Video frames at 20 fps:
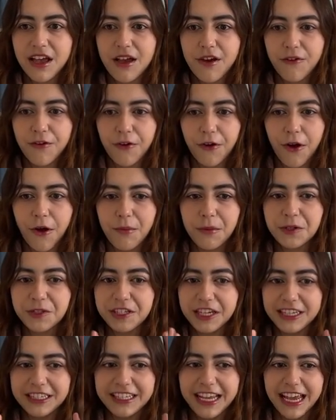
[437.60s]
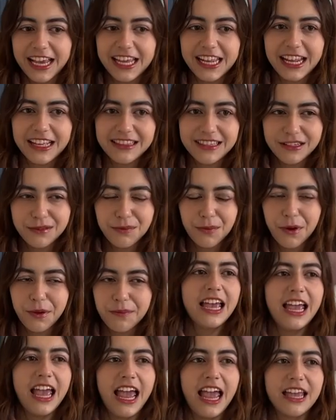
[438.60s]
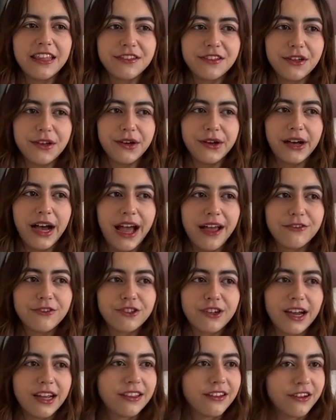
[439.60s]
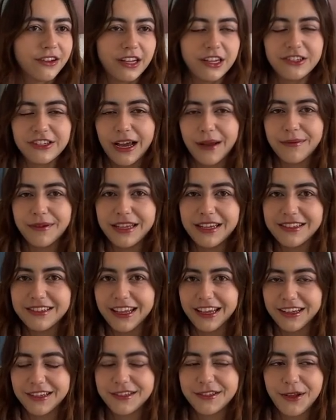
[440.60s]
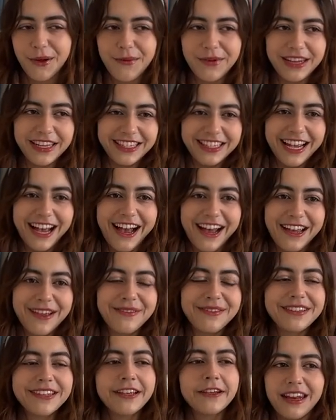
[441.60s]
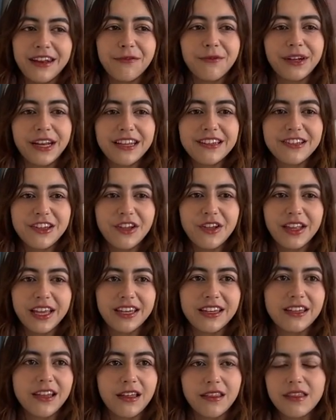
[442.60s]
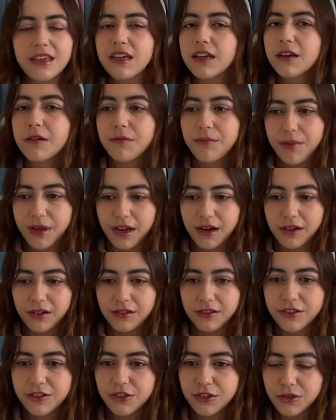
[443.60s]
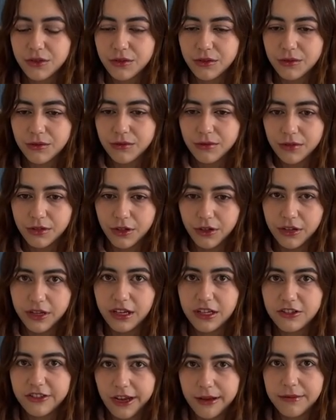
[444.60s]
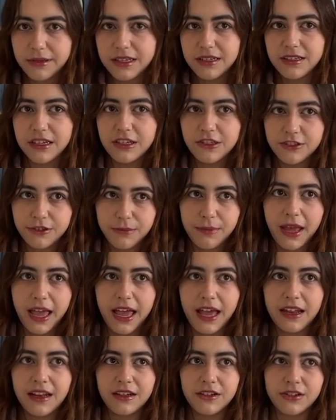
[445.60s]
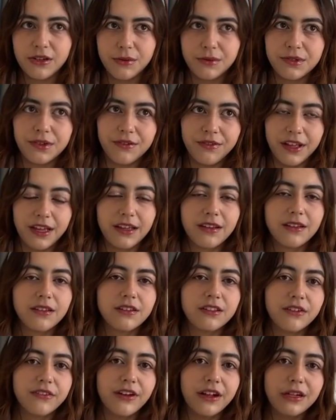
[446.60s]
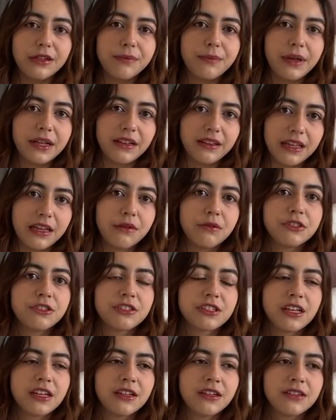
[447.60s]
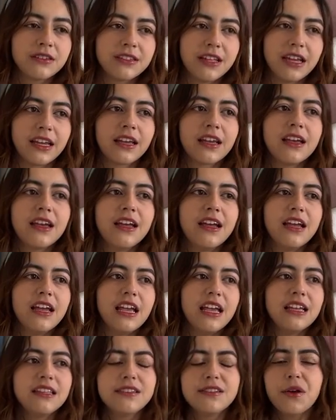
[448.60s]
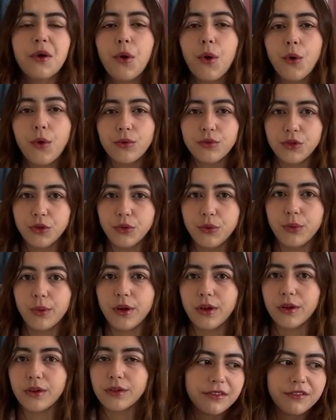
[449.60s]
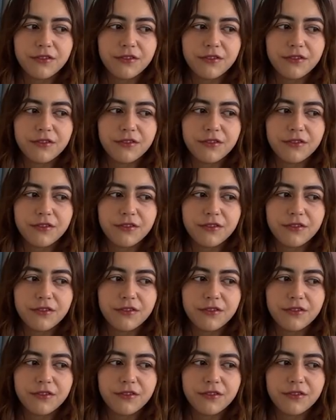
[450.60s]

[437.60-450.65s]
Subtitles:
for almost a decade at this point, and so I've tried learning Japanese like so many times, and when I tell you like nothing compares to learning Japanese in Japan in terms of like developing language skills, like it's a whole new world.